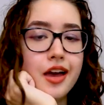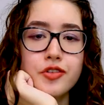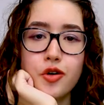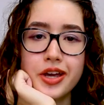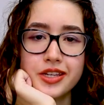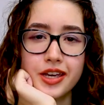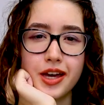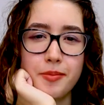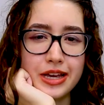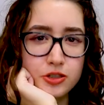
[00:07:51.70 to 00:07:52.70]
I have no
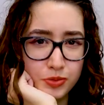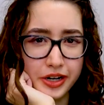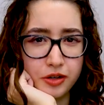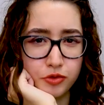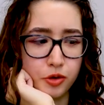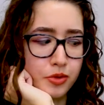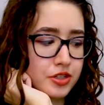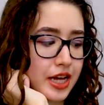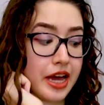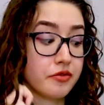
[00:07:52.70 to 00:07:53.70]
idea. Am I spreading
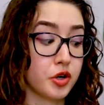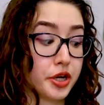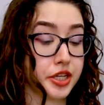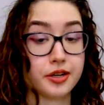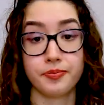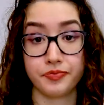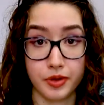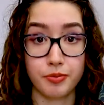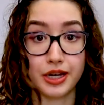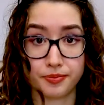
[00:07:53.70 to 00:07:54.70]
rumors? I have no idea,
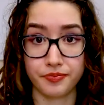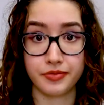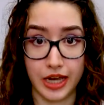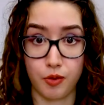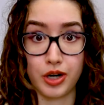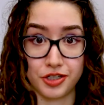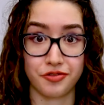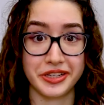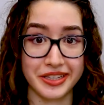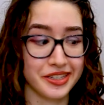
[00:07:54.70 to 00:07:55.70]
but I want
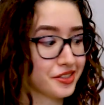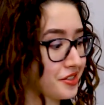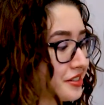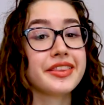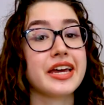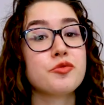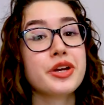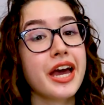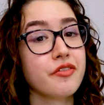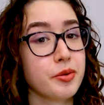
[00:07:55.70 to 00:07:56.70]
to read this. Then
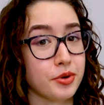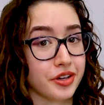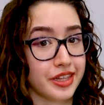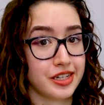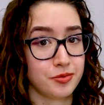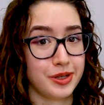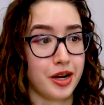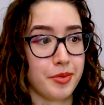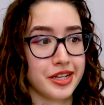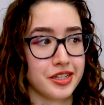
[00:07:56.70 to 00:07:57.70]
we have a book that has been
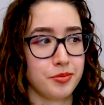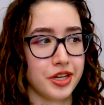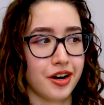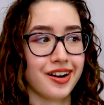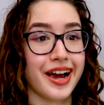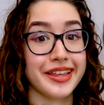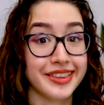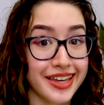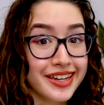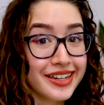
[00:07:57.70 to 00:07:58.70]
on my T B R, I
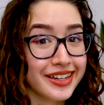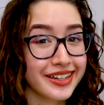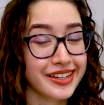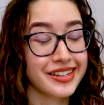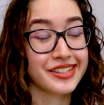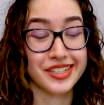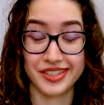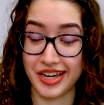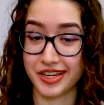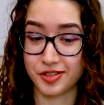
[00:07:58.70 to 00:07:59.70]
think,
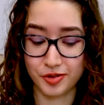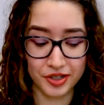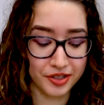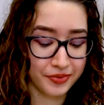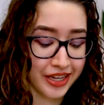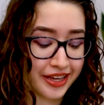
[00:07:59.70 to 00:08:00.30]
since high school